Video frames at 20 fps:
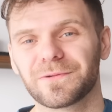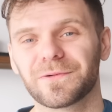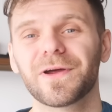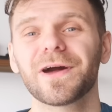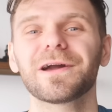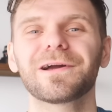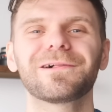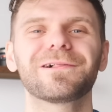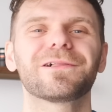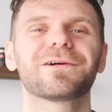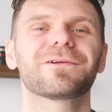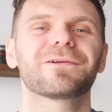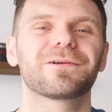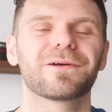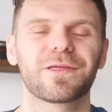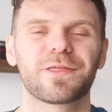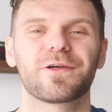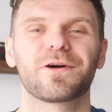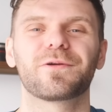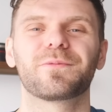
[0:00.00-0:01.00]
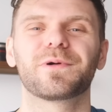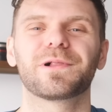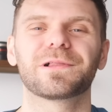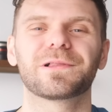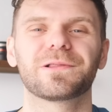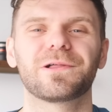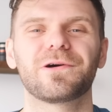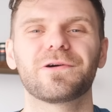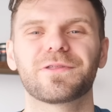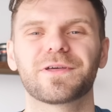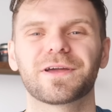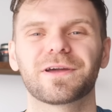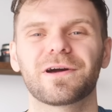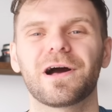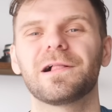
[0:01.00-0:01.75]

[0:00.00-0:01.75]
regular thermal clothing,